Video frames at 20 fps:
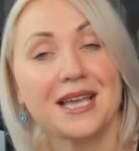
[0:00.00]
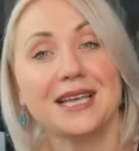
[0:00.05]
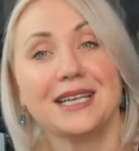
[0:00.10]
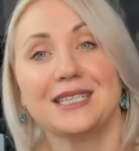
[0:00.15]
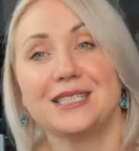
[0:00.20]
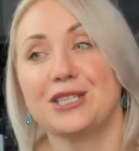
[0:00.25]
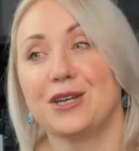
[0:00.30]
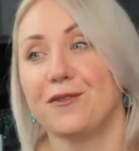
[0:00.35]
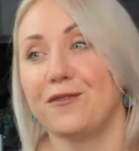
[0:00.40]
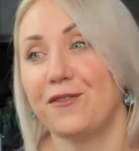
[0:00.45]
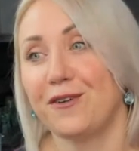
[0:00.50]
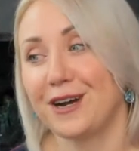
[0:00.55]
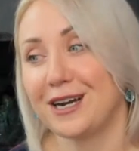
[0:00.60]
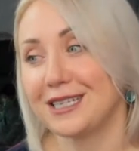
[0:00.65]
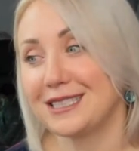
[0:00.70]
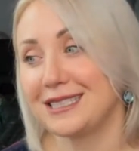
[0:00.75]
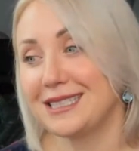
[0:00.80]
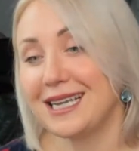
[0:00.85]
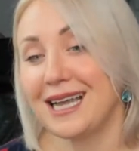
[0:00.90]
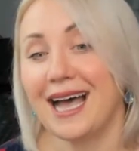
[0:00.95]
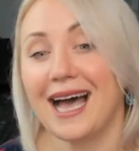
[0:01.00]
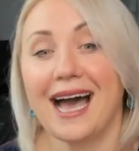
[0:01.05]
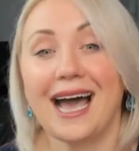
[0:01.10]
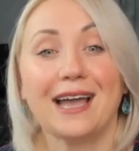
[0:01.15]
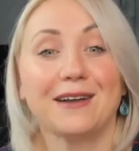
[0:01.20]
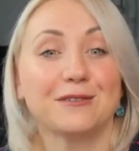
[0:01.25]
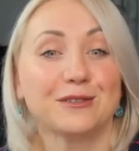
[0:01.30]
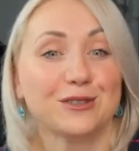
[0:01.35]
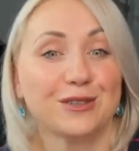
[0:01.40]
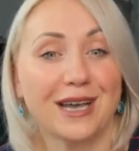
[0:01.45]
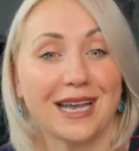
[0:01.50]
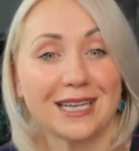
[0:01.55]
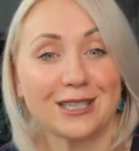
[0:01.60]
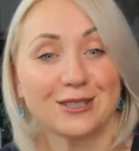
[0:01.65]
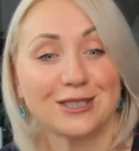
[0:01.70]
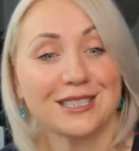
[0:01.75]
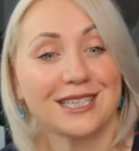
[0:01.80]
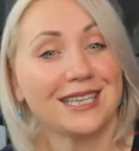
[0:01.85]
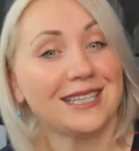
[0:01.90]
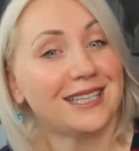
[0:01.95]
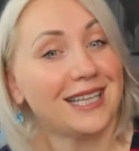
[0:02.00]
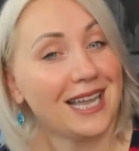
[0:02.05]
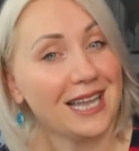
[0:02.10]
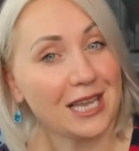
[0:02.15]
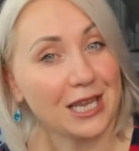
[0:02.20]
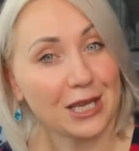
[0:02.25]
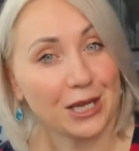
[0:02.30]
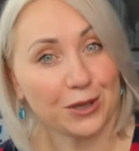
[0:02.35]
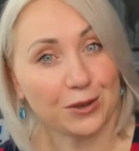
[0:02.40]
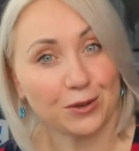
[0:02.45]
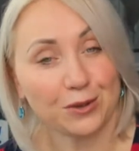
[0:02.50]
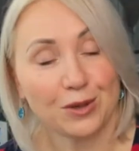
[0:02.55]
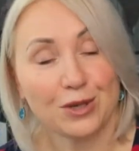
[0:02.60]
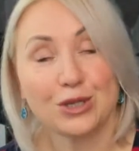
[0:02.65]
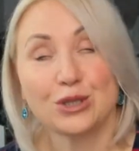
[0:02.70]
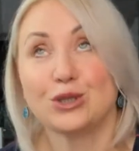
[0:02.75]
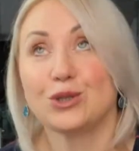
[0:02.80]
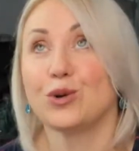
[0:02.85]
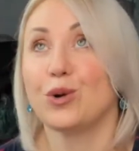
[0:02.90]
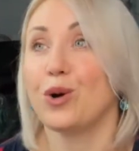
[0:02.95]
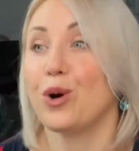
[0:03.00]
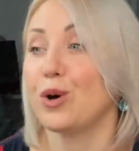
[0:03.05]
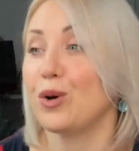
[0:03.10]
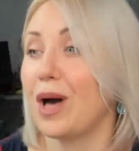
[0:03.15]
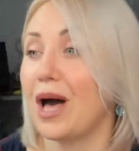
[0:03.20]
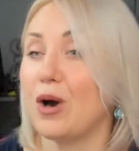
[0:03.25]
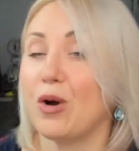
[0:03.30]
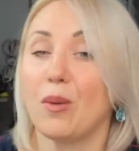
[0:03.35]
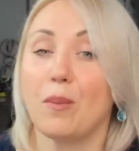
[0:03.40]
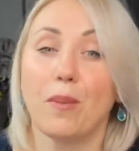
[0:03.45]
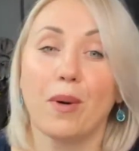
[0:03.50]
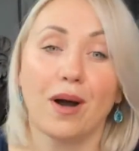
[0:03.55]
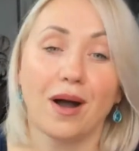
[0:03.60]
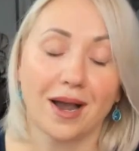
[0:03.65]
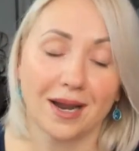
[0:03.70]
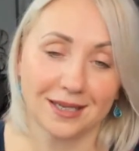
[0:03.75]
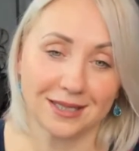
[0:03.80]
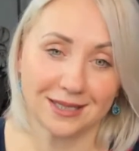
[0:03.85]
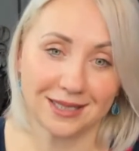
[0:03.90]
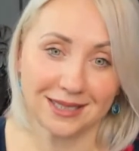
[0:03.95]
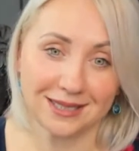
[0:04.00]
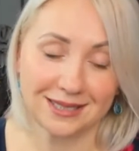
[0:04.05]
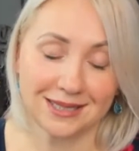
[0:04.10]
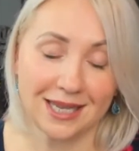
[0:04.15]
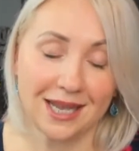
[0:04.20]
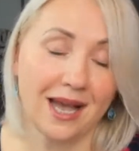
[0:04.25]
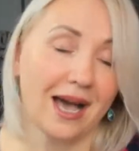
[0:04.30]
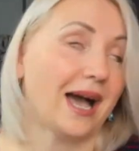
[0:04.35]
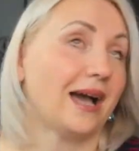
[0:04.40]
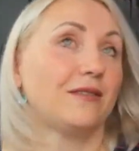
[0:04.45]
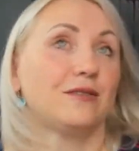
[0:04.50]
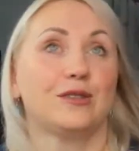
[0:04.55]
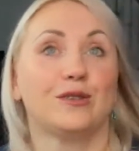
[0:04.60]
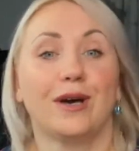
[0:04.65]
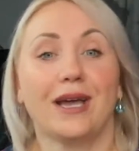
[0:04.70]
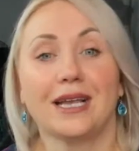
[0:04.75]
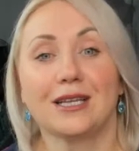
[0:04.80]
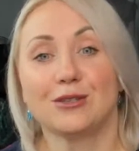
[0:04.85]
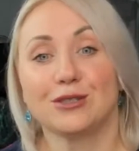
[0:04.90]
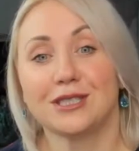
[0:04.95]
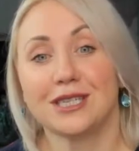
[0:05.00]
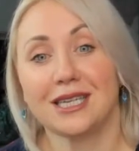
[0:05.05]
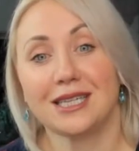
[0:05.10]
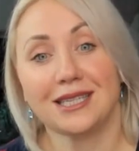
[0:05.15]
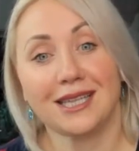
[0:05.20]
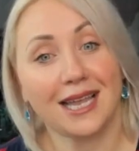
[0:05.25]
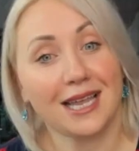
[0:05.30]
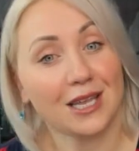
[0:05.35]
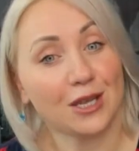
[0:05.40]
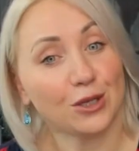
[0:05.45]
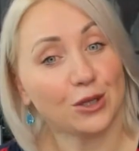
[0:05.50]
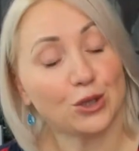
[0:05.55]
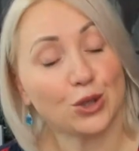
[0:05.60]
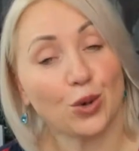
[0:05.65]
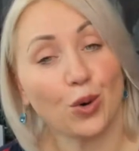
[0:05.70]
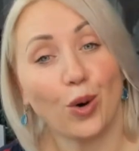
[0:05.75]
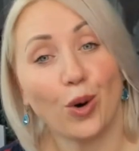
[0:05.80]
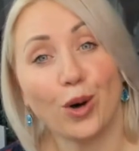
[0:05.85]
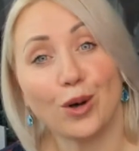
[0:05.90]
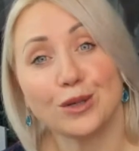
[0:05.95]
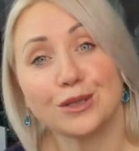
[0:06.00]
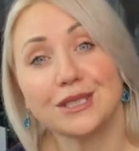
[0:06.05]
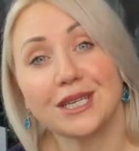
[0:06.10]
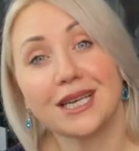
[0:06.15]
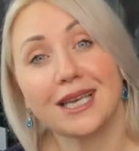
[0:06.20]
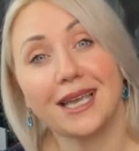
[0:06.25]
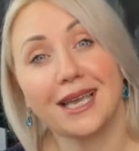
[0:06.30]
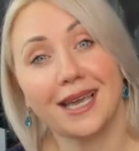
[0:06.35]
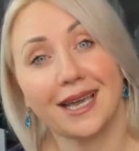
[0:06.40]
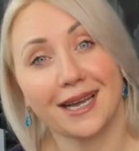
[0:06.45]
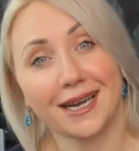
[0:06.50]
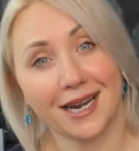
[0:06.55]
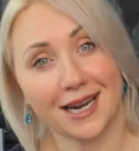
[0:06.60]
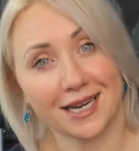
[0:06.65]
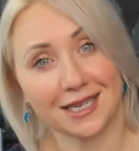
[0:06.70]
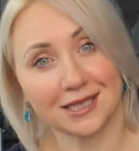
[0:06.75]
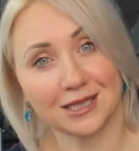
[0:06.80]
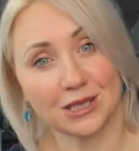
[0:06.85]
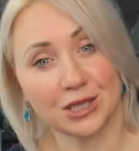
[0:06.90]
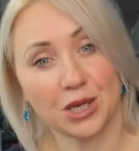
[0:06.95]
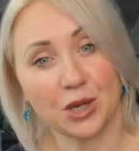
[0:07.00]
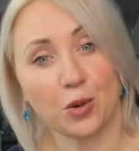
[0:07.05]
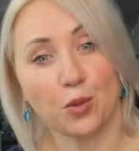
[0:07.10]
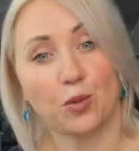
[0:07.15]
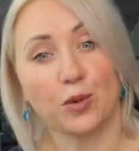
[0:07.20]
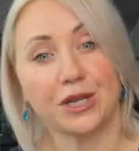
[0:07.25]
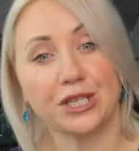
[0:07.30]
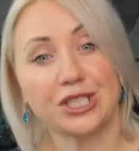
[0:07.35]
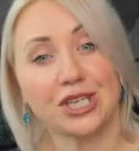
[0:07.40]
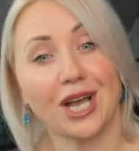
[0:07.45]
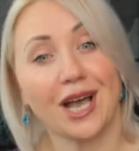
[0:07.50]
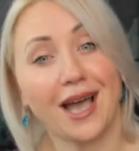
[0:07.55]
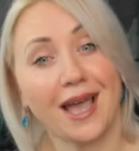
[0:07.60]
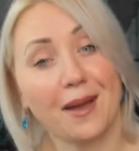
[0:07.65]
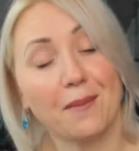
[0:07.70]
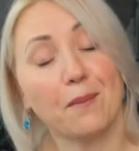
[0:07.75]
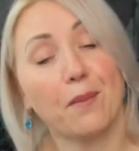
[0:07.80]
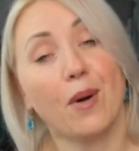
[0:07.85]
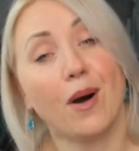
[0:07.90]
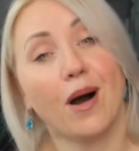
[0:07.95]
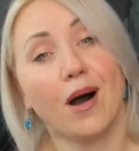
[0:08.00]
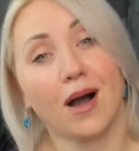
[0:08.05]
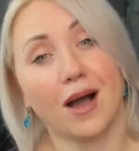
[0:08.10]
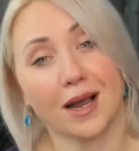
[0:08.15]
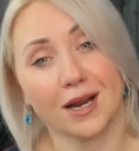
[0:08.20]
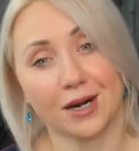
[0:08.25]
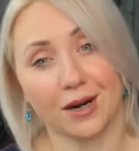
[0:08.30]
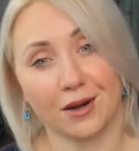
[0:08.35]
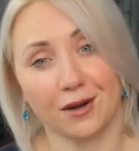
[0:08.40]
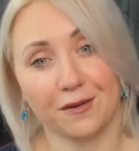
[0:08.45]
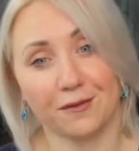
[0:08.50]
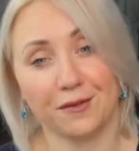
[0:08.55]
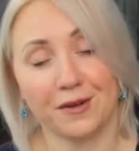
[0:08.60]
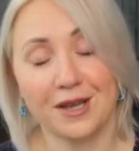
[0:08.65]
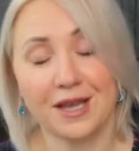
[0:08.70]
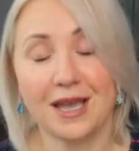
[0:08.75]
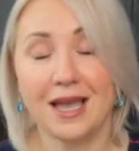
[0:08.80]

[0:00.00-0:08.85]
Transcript: So first, I would like to say thank you to all our partners. I would like to say thank you to all the carriers which I am part of